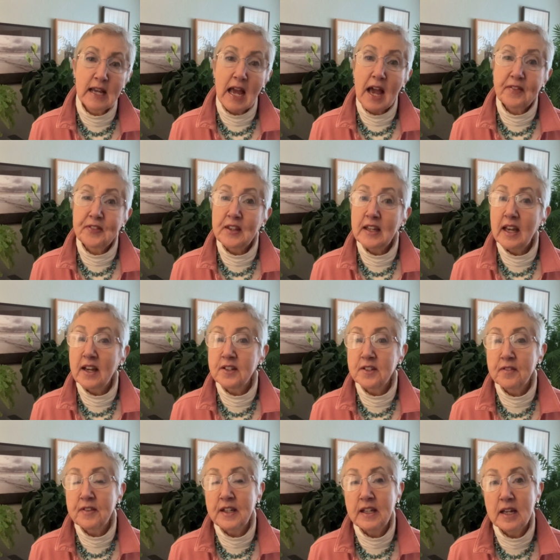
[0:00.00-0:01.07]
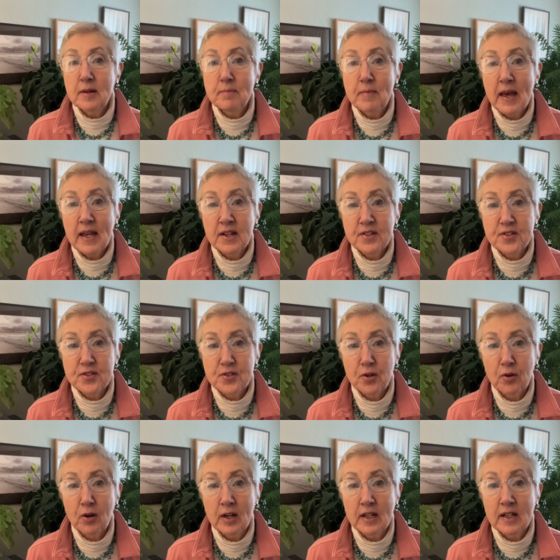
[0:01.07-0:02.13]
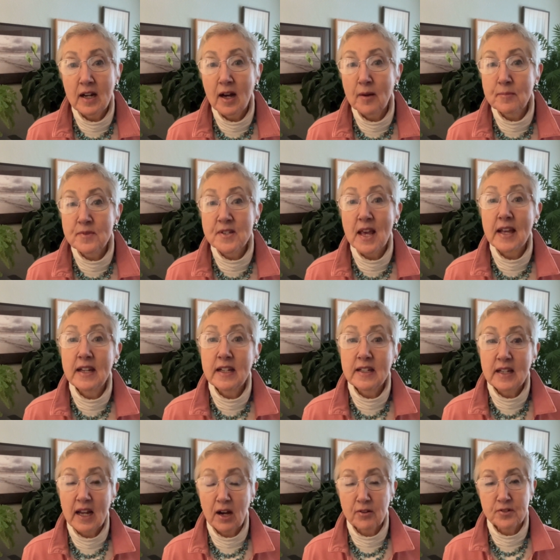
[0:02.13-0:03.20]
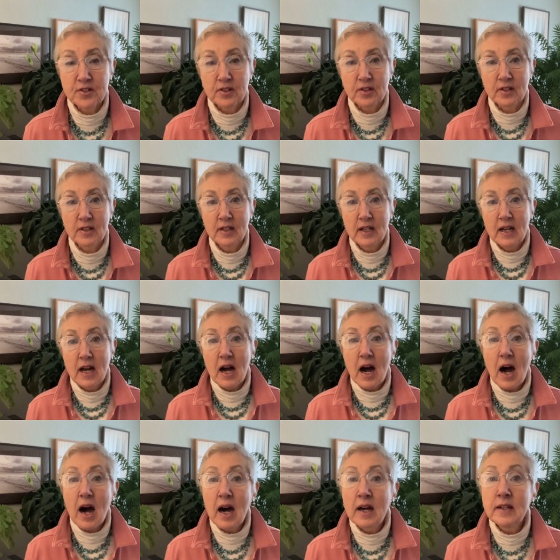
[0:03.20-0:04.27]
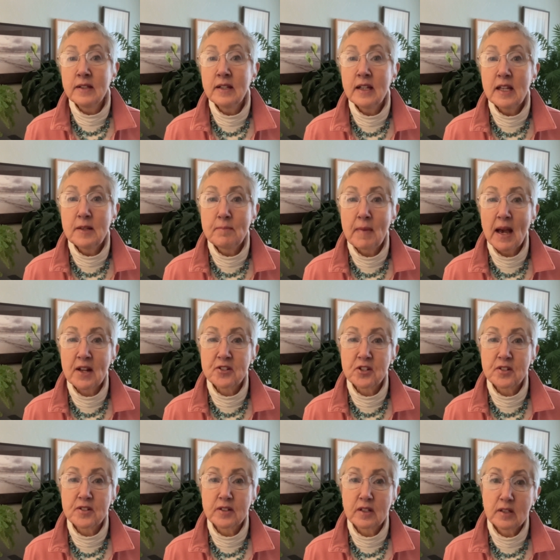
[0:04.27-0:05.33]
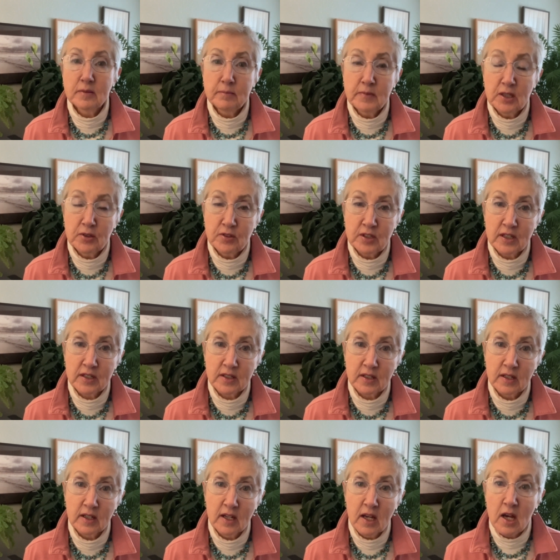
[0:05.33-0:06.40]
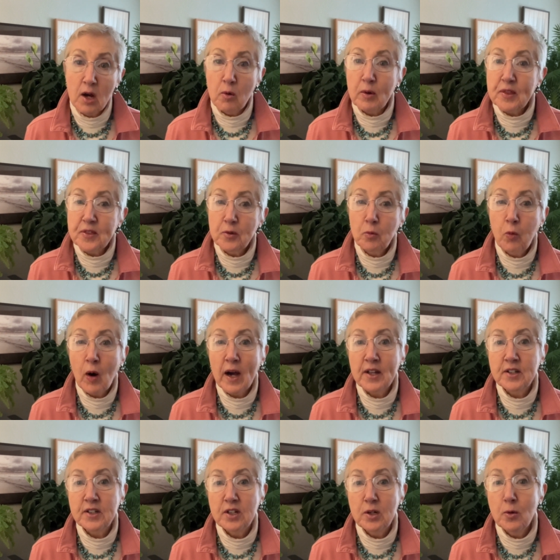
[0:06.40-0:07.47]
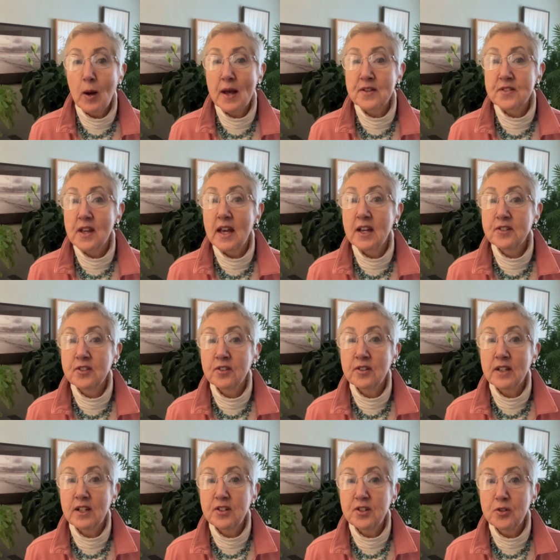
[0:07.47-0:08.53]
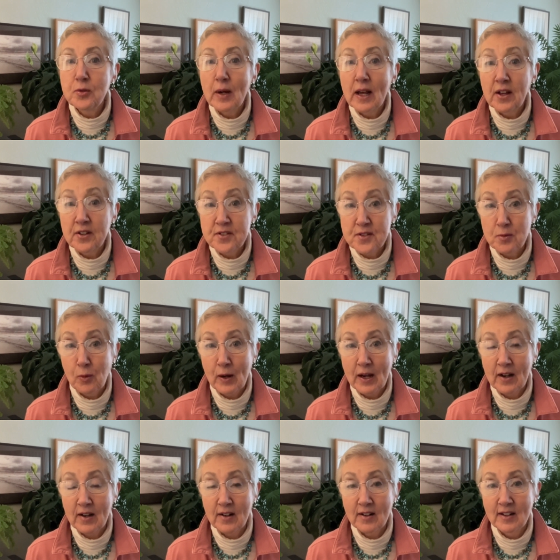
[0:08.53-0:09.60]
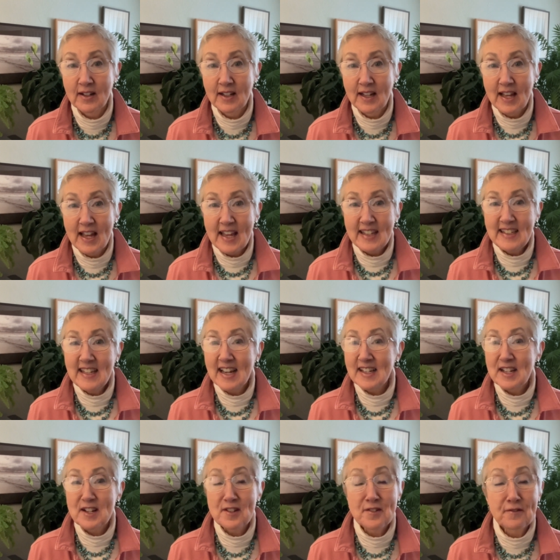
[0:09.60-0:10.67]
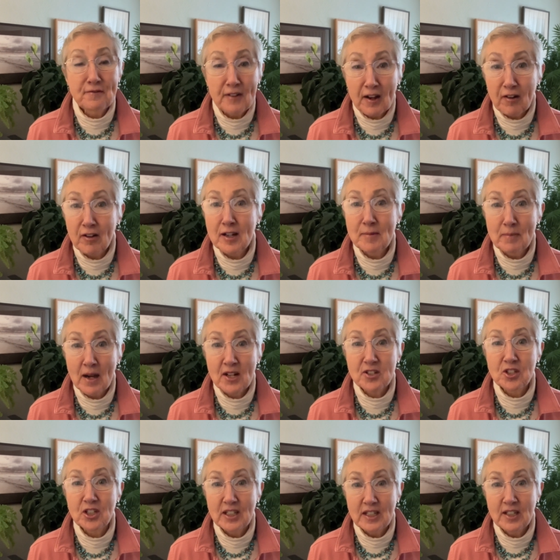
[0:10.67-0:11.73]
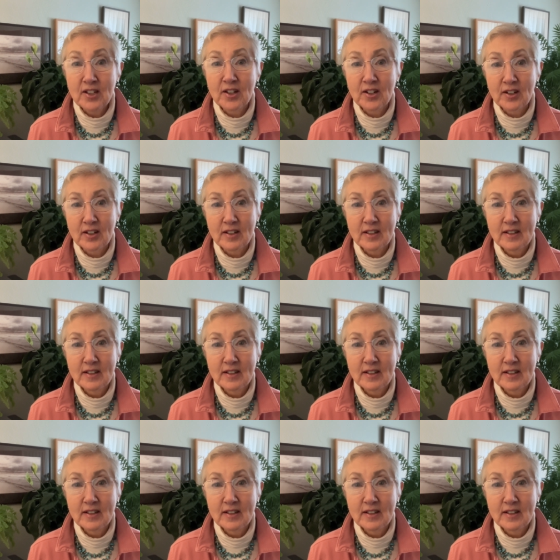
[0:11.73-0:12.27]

At the end of the Emmaus story comes an encounter unimagined communion with the one who has entered into elsewhere, yet is very much here.